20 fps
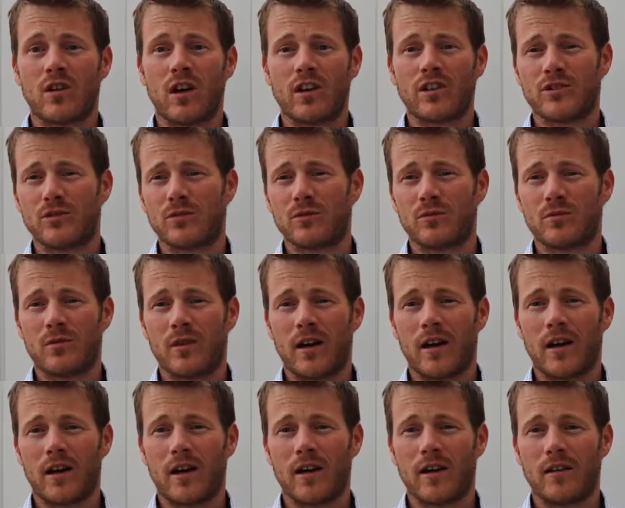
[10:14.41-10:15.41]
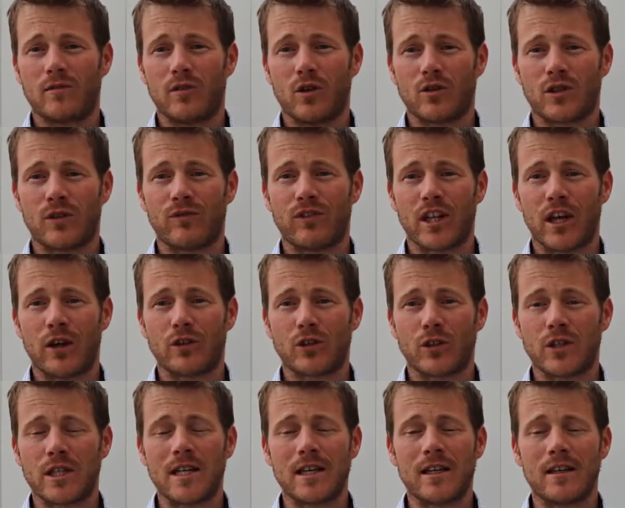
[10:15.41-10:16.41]
I do lots of videos on
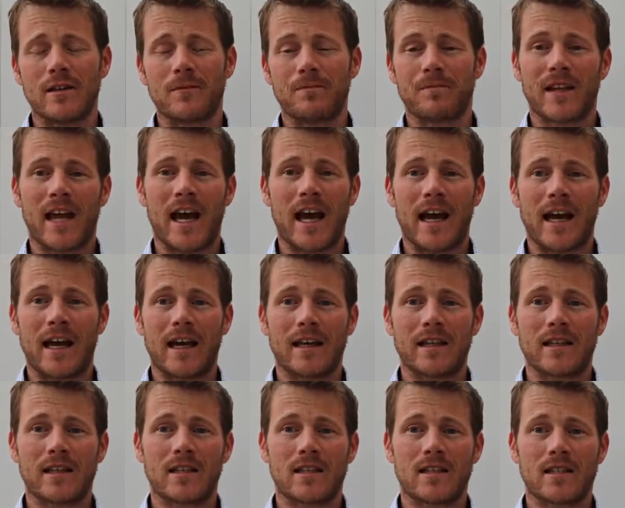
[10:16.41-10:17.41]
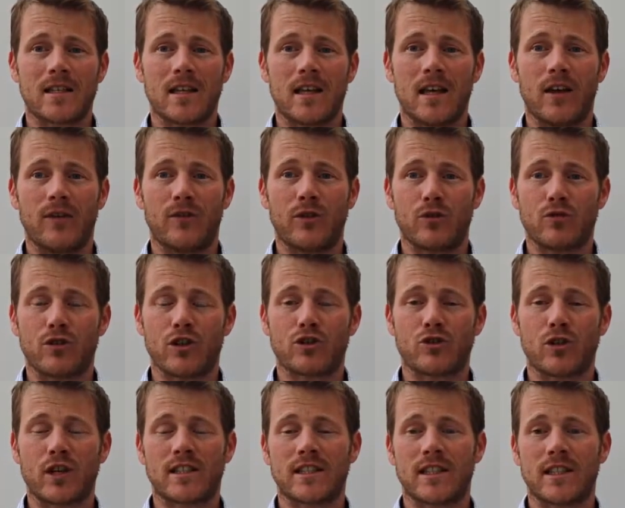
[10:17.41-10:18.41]
here, and if you're
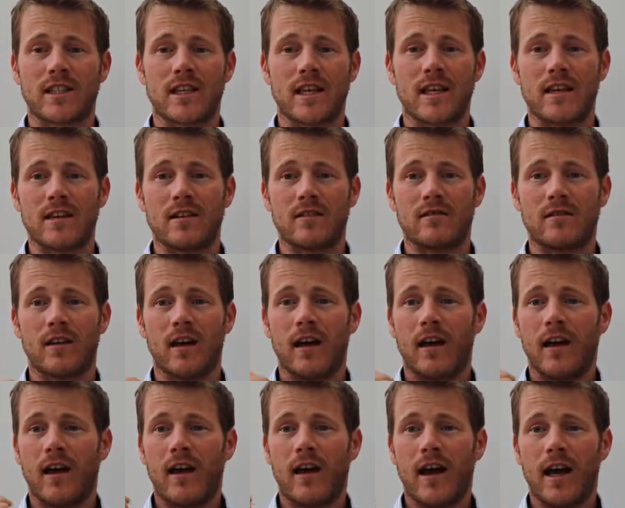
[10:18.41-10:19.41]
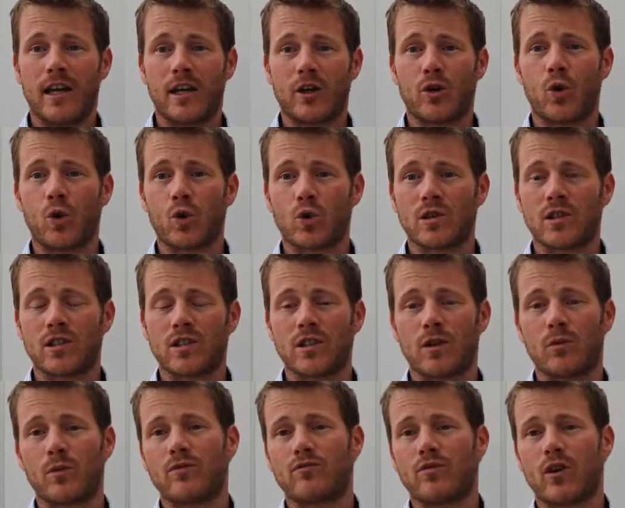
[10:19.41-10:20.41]
interested in any courses that
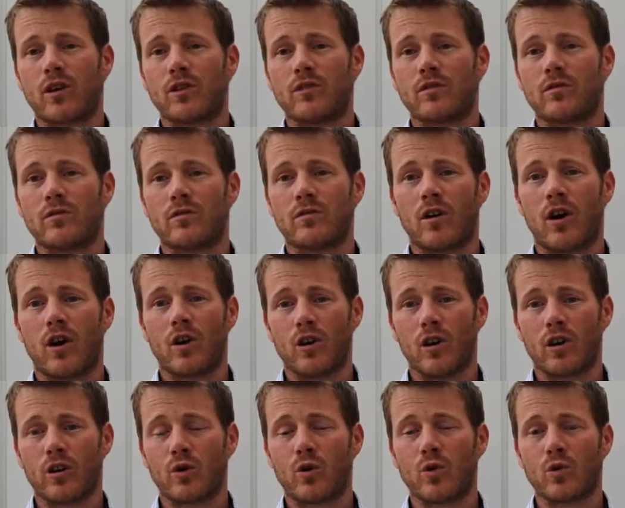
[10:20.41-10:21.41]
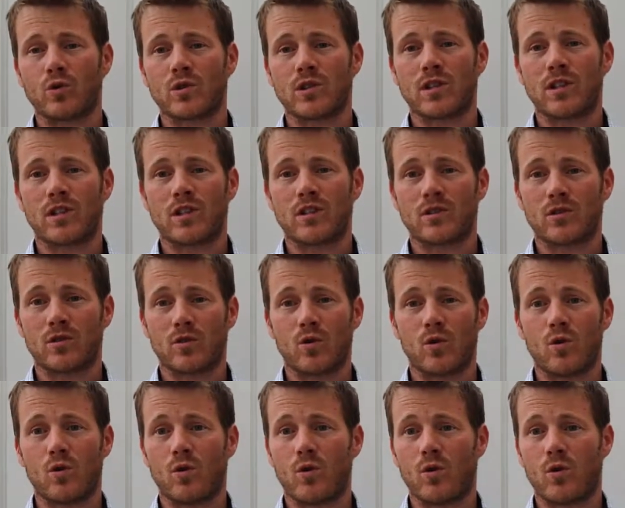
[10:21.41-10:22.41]
we run, online courses
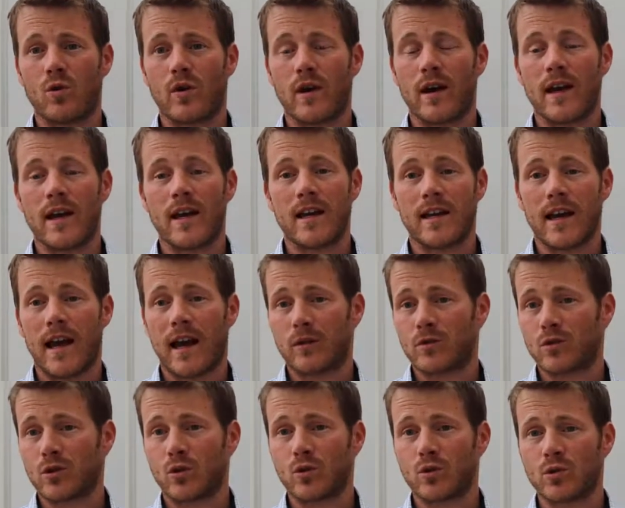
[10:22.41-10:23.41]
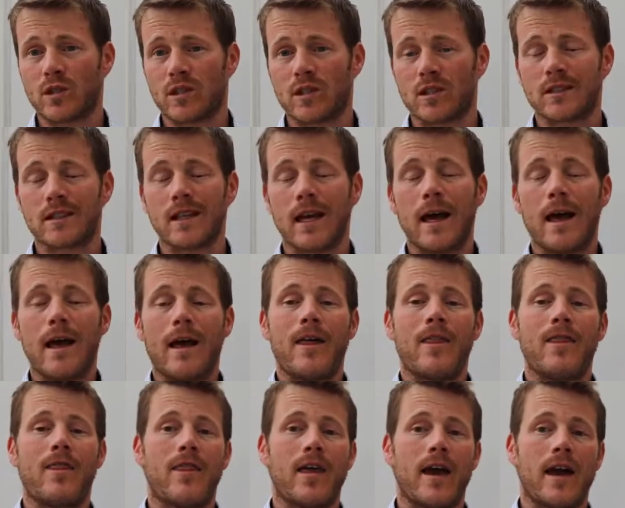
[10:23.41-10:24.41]
or in-house courses,
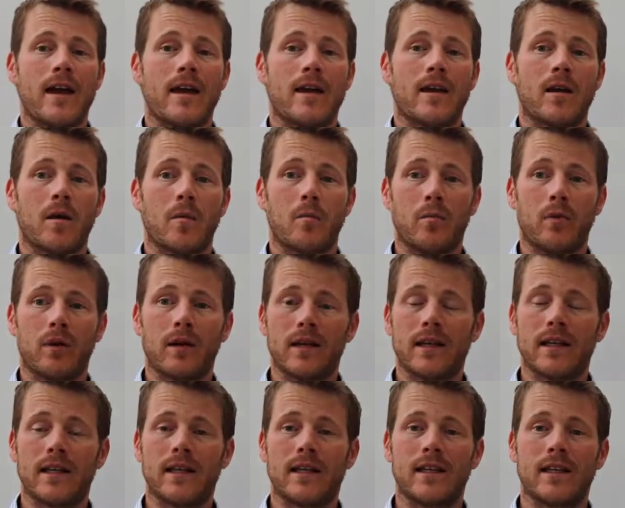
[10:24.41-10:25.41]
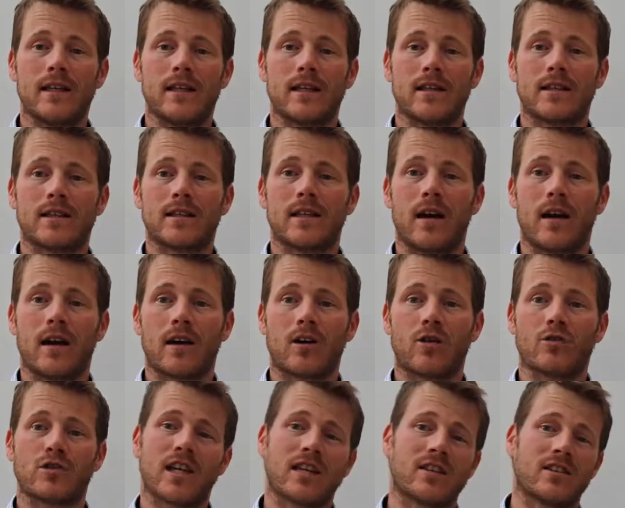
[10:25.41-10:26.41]
then please
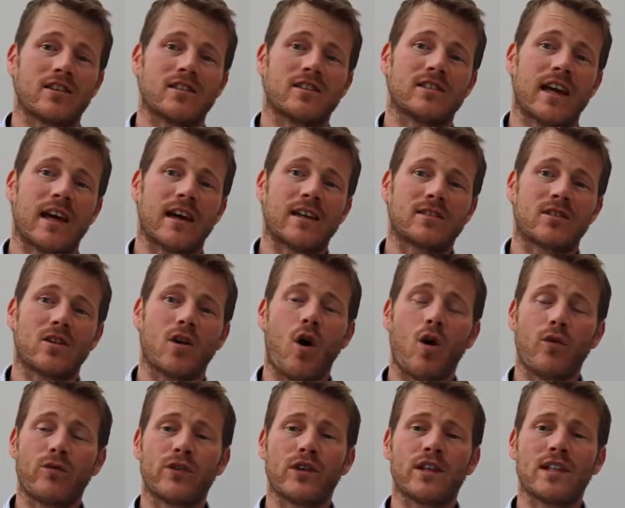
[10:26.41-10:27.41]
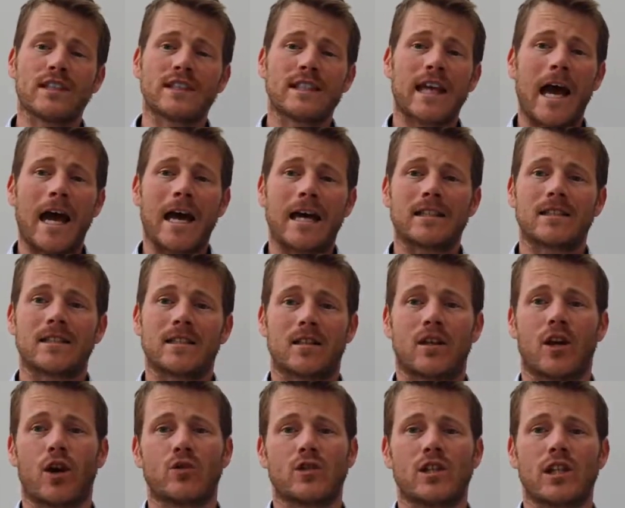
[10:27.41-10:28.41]
contact us at
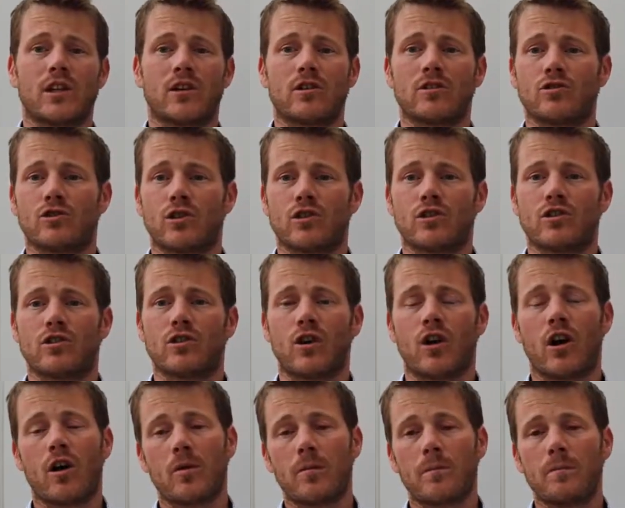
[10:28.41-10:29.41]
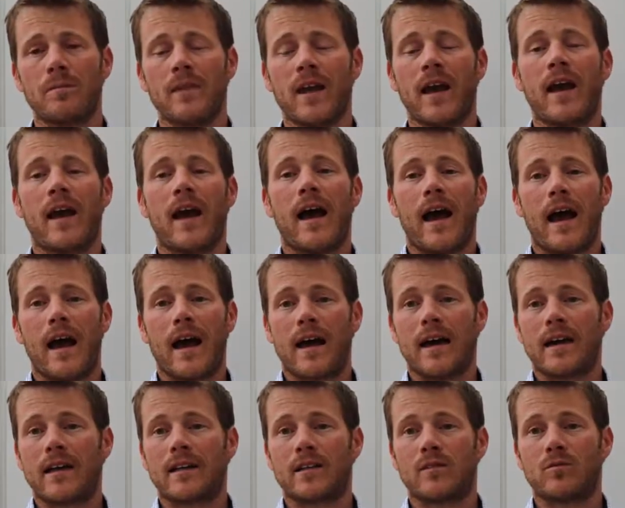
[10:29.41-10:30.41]
office@coachingconstruction.com,
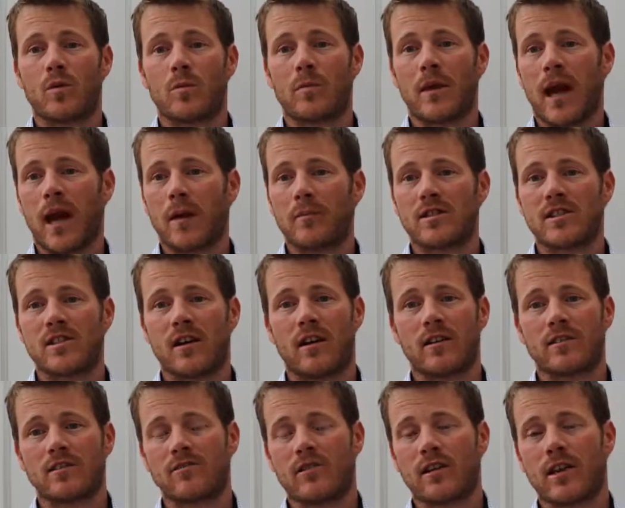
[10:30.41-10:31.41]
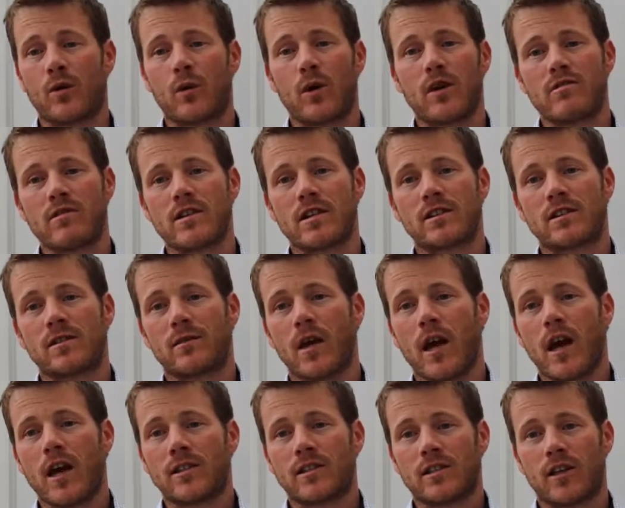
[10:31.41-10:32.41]
and we'd be happy to answer any queries.
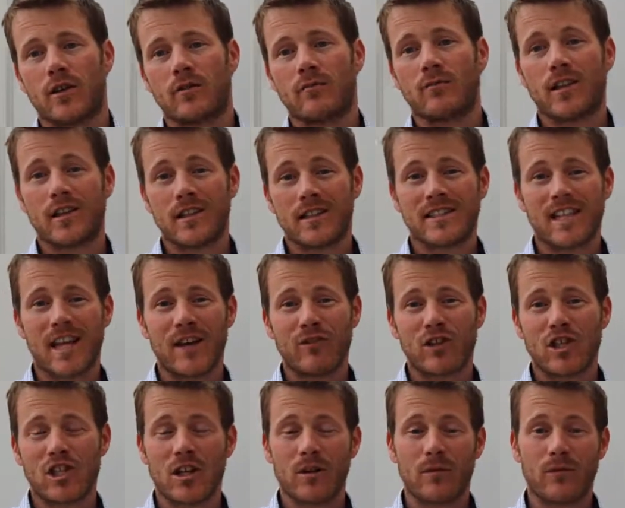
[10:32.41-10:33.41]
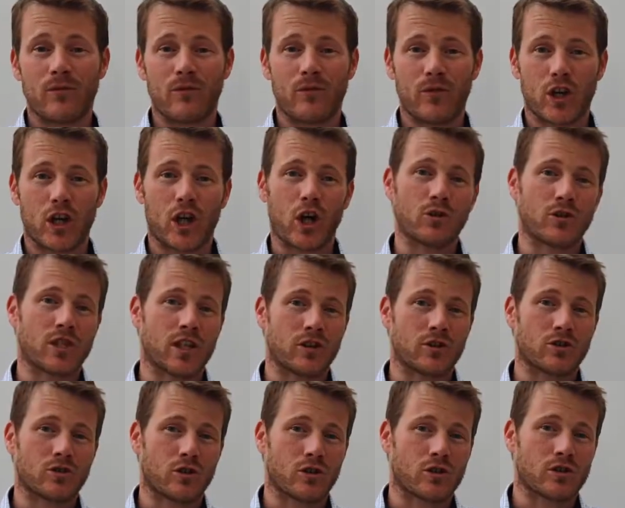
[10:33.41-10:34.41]
So it's David Shipp for
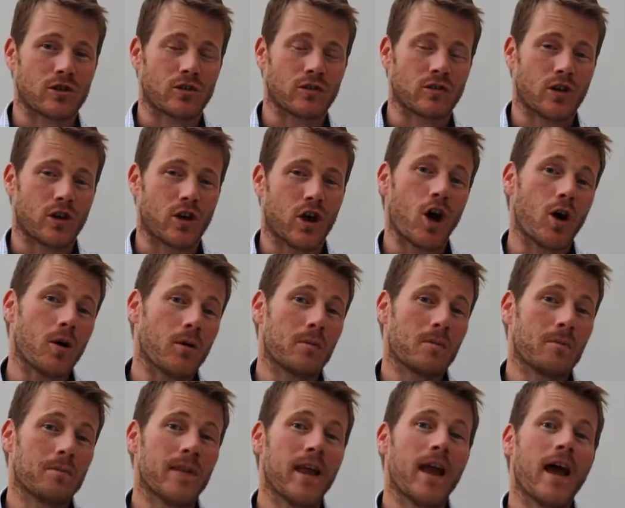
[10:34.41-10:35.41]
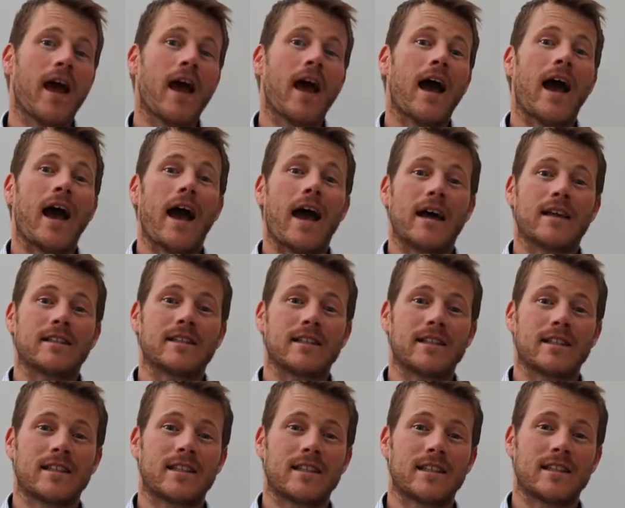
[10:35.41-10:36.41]
coachingconstruction.com, and
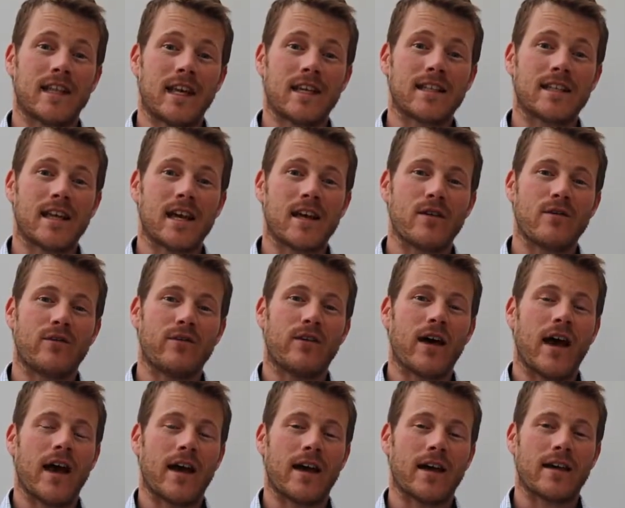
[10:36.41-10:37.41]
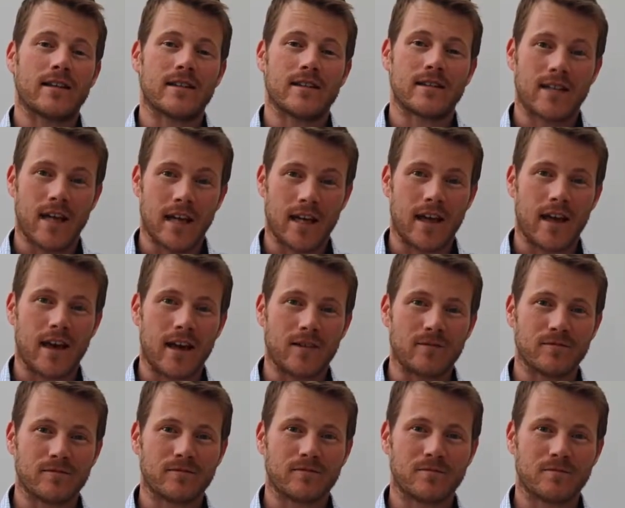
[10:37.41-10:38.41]
stay safe and take care.
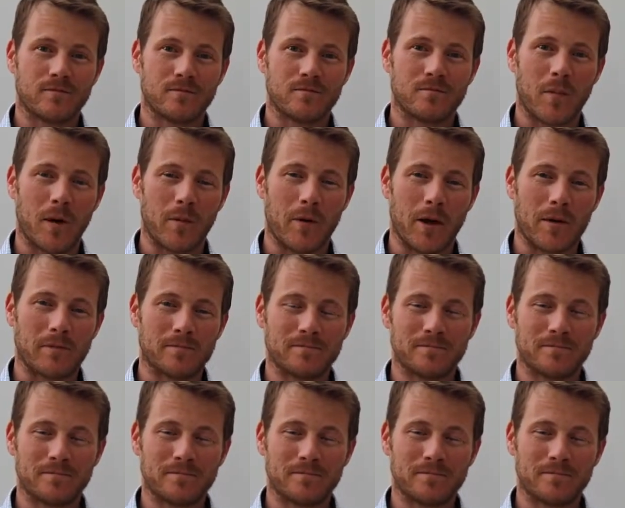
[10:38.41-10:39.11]
Bye bye.